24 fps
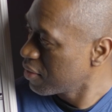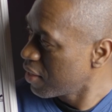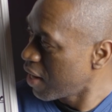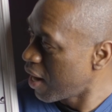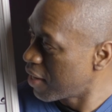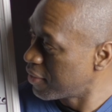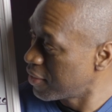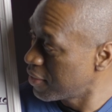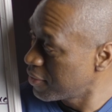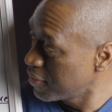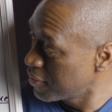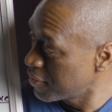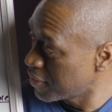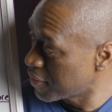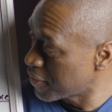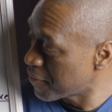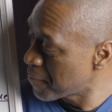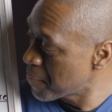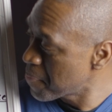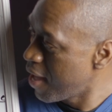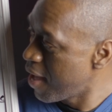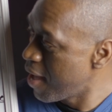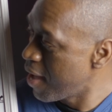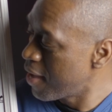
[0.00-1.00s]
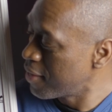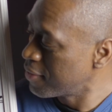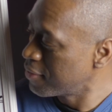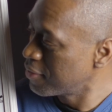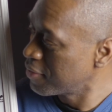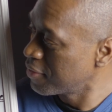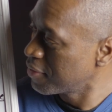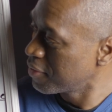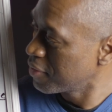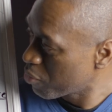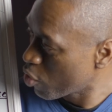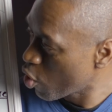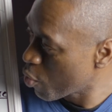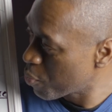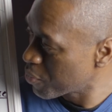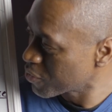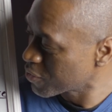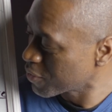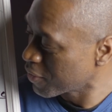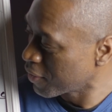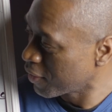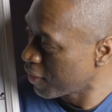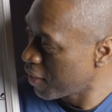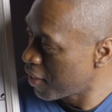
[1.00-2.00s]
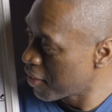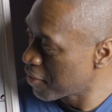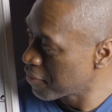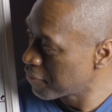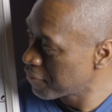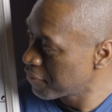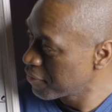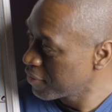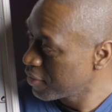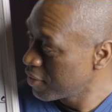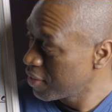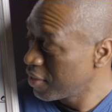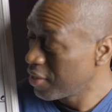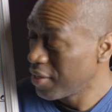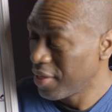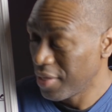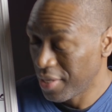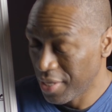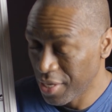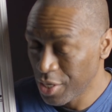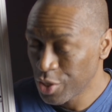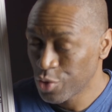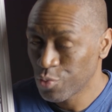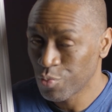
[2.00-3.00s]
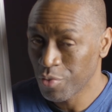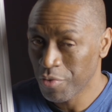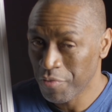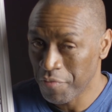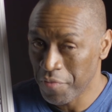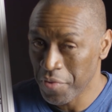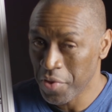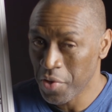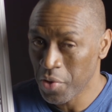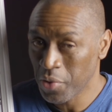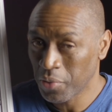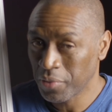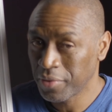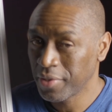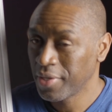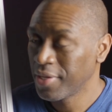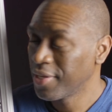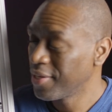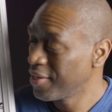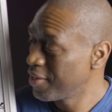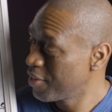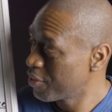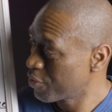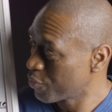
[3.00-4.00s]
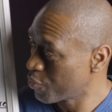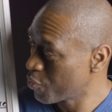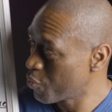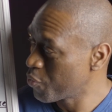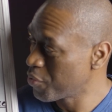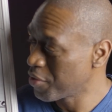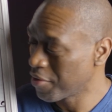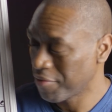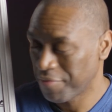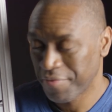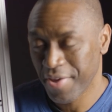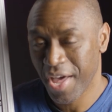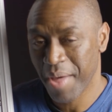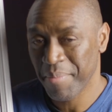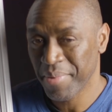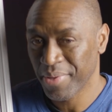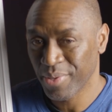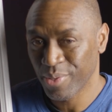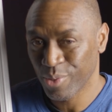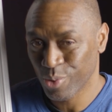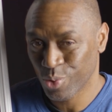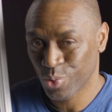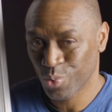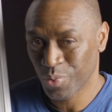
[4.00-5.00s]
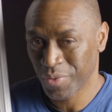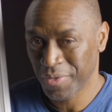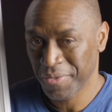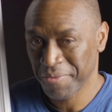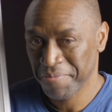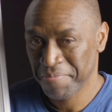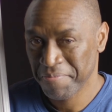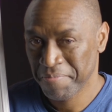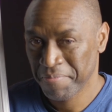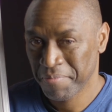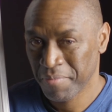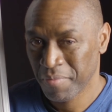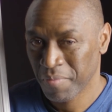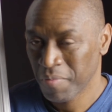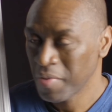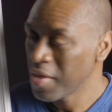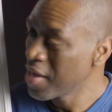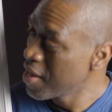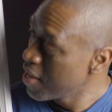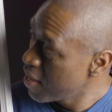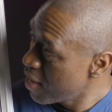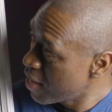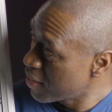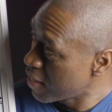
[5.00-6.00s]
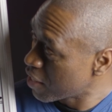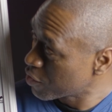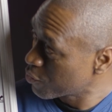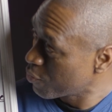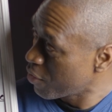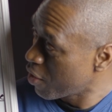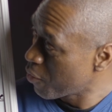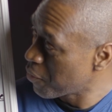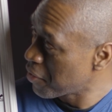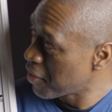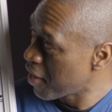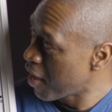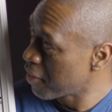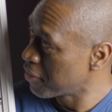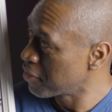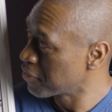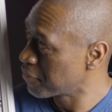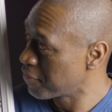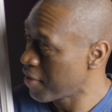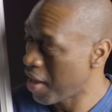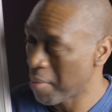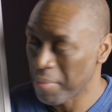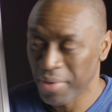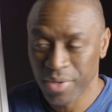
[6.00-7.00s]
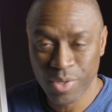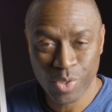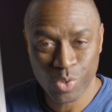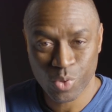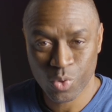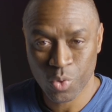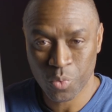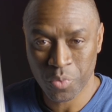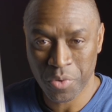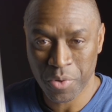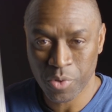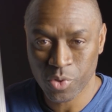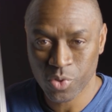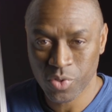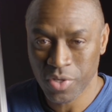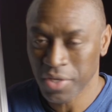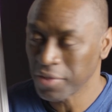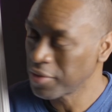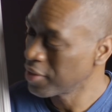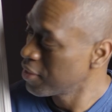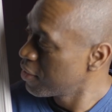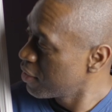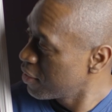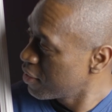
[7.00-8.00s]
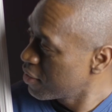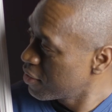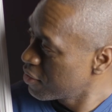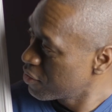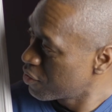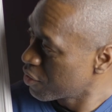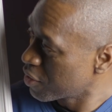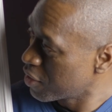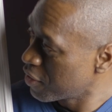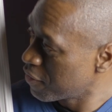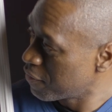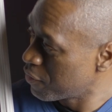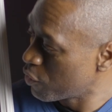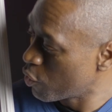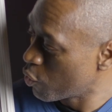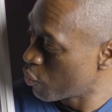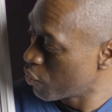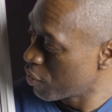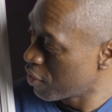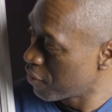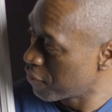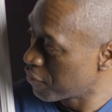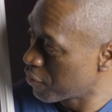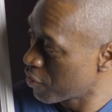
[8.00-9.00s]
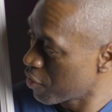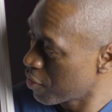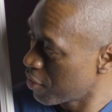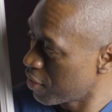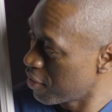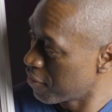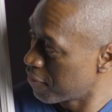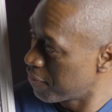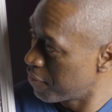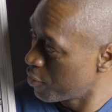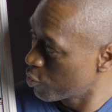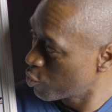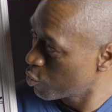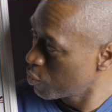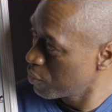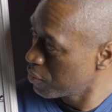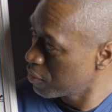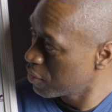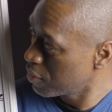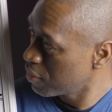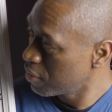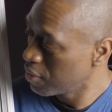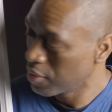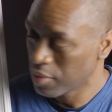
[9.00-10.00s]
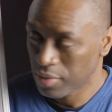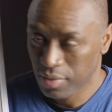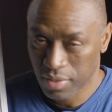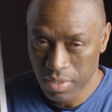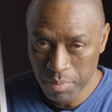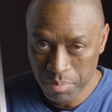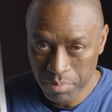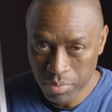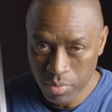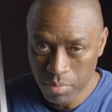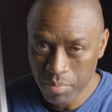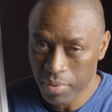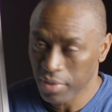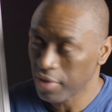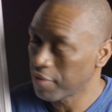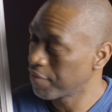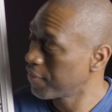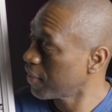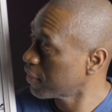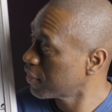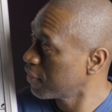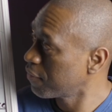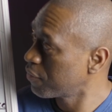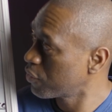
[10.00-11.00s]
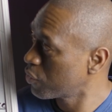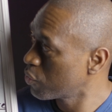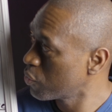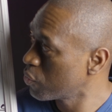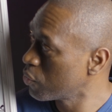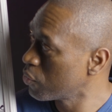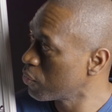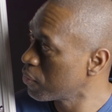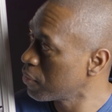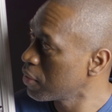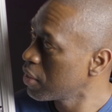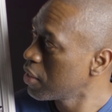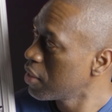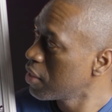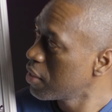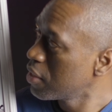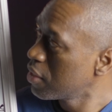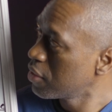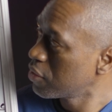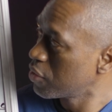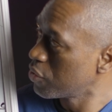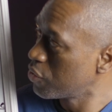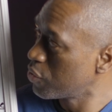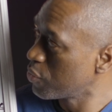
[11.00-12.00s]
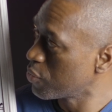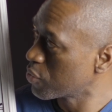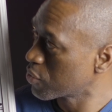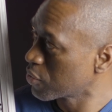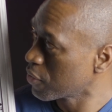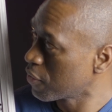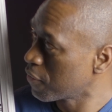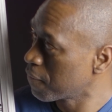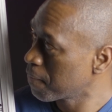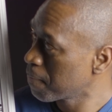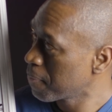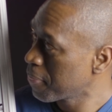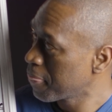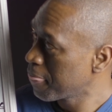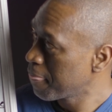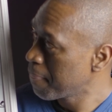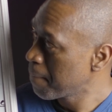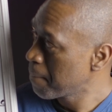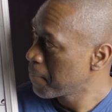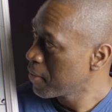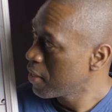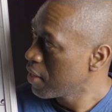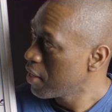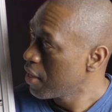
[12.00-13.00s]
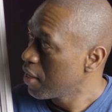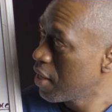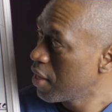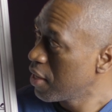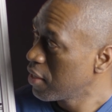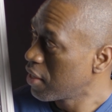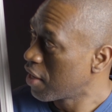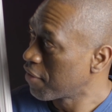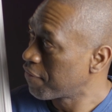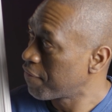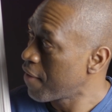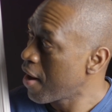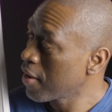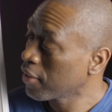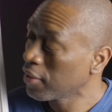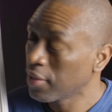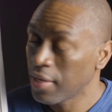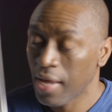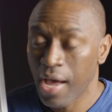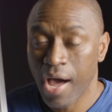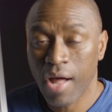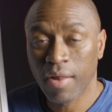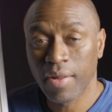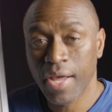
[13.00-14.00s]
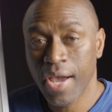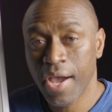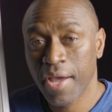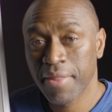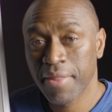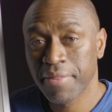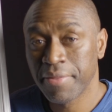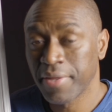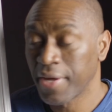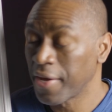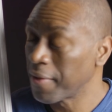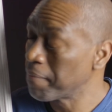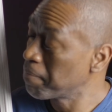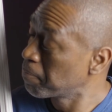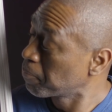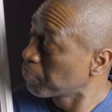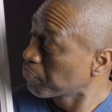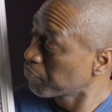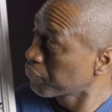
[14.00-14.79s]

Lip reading: identity and purpose in life is revealed through your family history. And that's why we have this family history worksheet to give you a very efficient, simple, but effective tool to do so. Now, finally, I'll add that